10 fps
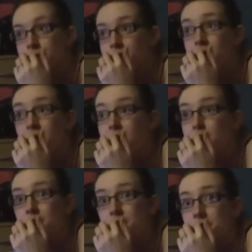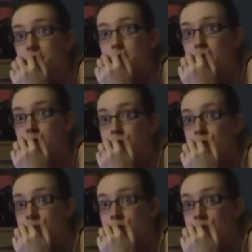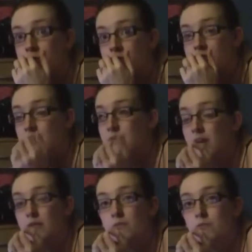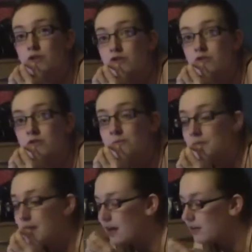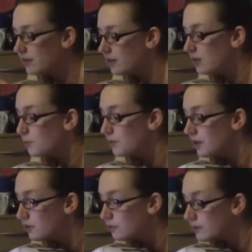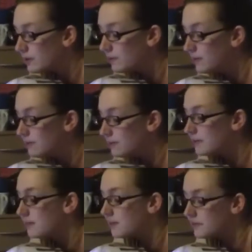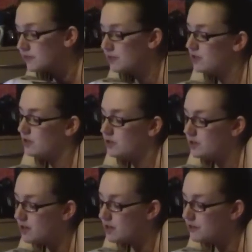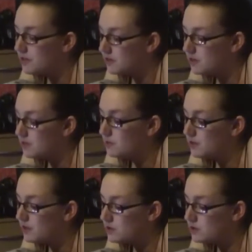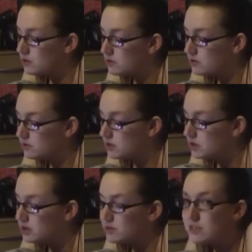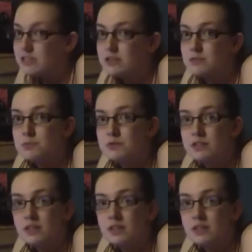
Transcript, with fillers: What's so hard about it? They even have commercials with that, where they look really real and stuff. Well, I think they really should get your asses moving.